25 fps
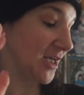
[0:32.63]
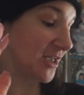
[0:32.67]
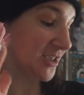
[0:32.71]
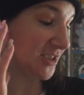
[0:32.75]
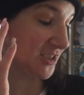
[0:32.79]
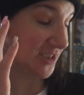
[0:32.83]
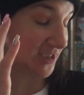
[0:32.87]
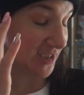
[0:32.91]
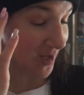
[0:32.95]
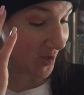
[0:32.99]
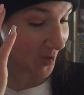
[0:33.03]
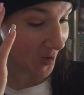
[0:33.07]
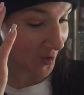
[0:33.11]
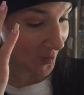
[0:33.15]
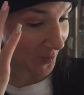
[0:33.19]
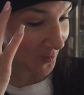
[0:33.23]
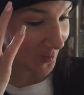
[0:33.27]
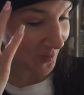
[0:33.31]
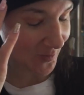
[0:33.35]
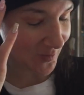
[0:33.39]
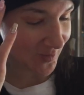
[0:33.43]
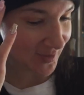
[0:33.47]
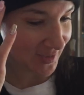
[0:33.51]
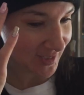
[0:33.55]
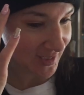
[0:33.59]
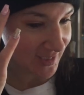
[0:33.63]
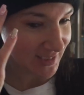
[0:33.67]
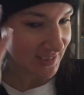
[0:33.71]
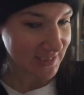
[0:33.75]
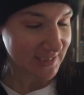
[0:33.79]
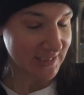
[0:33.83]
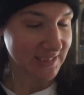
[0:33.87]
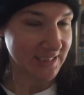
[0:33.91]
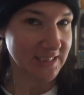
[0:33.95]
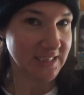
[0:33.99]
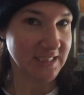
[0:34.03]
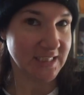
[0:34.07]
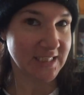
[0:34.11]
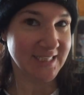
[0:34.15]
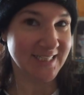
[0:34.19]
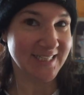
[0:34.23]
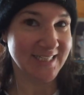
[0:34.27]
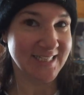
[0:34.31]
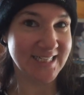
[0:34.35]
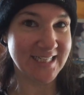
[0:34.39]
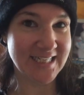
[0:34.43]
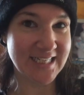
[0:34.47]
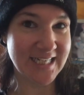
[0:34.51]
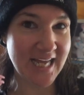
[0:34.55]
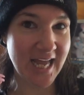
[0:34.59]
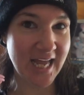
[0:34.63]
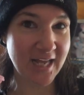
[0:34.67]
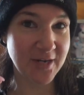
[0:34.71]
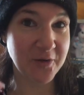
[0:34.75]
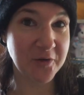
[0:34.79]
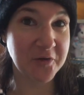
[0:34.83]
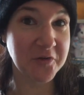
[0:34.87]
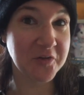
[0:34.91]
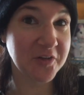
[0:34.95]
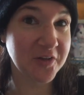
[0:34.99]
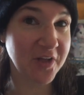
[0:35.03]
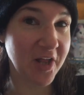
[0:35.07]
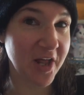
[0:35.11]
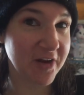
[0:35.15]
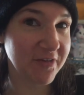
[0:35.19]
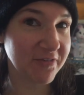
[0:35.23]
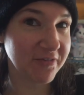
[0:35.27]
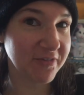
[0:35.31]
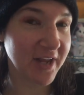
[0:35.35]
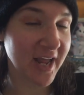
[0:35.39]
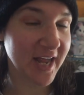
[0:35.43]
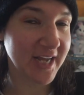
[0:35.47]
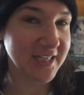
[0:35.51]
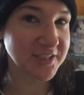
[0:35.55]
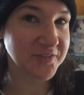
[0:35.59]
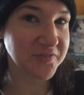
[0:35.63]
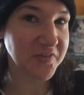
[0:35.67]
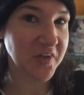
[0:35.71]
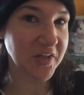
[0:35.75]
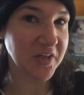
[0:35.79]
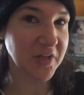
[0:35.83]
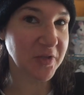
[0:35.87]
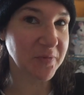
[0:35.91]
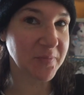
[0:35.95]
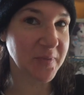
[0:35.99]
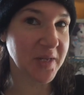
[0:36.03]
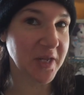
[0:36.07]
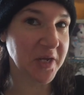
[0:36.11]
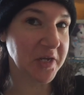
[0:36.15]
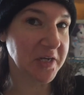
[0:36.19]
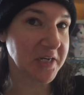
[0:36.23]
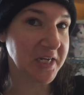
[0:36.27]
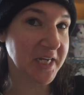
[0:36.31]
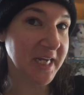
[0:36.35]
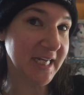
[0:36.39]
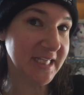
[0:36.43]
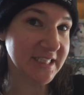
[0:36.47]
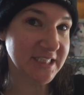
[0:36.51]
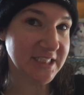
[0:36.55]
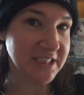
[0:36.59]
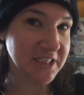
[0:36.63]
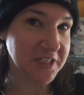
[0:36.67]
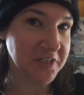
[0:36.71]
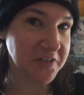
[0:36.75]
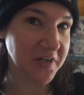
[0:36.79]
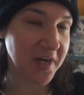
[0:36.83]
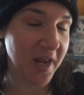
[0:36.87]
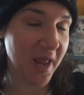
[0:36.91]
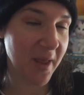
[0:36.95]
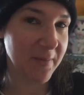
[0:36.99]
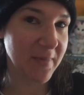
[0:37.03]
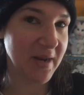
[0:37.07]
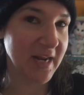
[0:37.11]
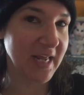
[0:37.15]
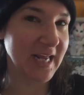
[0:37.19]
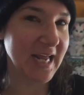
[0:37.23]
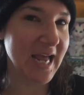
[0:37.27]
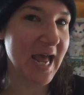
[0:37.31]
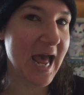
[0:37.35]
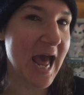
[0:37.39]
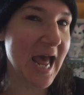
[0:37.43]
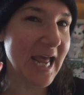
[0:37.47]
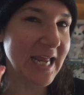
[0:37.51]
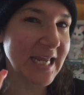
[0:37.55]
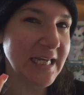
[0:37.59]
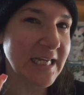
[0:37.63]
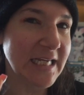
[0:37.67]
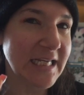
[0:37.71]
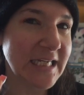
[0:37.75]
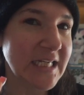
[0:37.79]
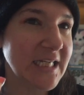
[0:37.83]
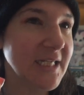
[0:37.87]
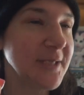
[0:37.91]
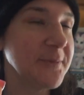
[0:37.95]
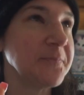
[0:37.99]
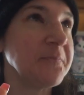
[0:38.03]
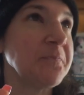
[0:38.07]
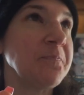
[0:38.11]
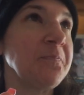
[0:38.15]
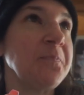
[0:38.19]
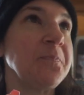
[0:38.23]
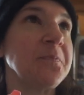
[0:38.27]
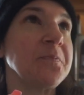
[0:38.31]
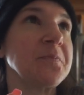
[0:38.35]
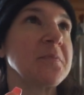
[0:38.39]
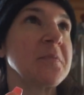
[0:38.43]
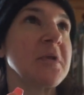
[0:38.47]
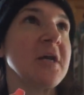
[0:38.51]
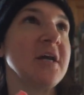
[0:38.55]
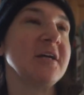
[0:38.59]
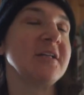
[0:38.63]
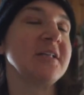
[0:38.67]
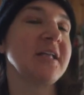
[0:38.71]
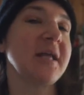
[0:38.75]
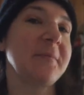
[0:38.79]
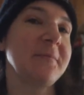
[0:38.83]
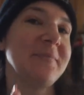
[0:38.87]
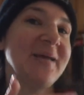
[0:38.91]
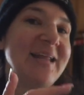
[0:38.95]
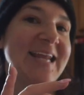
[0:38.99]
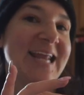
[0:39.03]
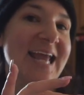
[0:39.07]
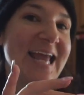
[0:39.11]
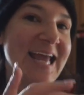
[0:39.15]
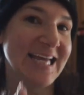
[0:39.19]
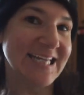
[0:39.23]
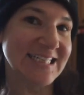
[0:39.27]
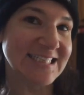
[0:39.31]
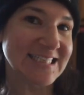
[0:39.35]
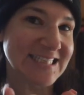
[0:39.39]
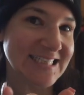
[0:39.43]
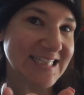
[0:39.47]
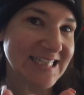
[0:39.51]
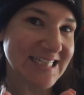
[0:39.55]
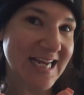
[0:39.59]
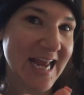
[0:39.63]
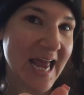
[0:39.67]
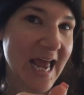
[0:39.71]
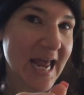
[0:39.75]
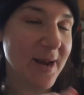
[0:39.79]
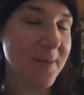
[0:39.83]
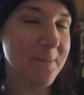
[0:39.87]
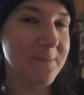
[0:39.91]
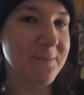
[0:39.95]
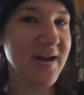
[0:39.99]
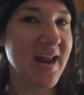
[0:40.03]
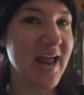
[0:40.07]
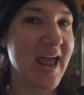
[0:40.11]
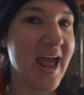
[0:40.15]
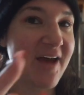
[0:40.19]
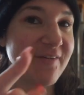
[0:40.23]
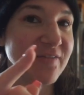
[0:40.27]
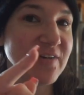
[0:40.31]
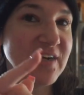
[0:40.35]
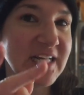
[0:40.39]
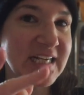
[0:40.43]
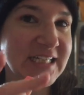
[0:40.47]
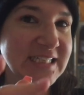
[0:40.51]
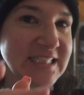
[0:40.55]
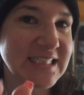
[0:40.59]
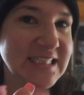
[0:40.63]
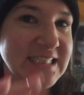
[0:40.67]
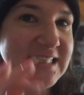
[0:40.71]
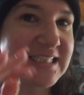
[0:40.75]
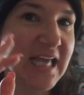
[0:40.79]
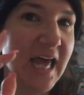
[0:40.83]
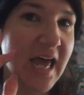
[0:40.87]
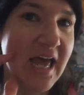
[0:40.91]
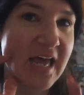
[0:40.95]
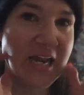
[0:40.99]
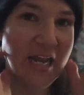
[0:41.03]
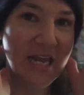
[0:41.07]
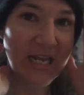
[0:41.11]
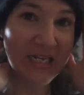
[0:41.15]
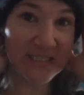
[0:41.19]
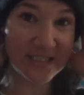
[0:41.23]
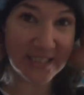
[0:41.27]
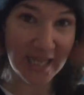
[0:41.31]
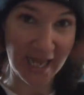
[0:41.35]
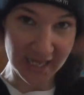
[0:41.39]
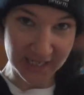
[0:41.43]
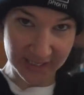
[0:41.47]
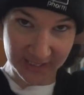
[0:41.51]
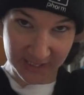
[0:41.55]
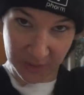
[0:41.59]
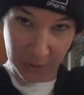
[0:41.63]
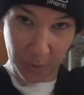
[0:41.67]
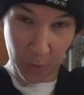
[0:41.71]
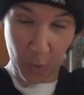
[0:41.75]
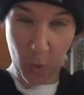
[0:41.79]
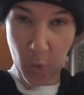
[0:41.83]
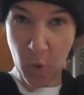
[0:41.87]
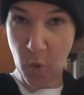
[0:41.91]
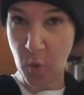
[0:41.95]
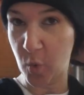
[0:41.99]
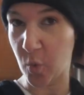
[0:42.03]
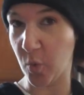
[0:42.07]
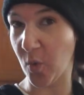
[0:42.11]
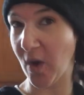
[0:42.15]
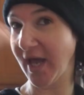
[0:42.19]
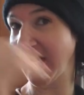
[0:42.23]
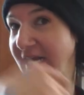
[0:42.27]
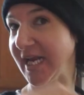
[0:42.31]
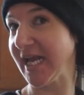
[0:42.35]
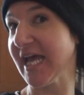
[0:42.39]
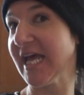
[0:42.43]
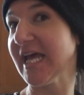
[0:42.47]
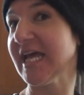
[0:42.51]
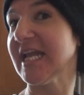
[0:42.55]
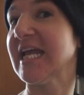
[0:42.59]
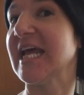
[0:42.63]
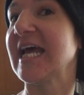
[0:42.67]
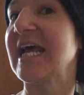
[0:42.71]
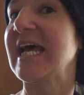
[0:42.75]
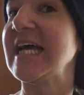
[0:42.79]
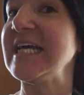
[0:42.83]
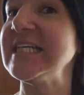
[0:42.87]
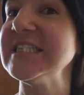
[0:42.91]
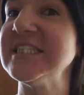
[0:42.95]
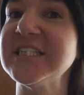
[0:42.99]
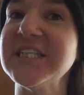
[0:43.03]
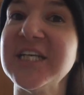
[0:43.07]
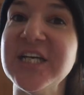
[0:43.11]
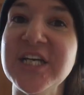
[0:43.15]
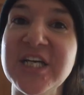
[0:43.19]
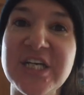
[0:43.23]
So I know a lot of guys follow me on Instagram and I kind of like been hinting at it, but I haven't said exactly what it is.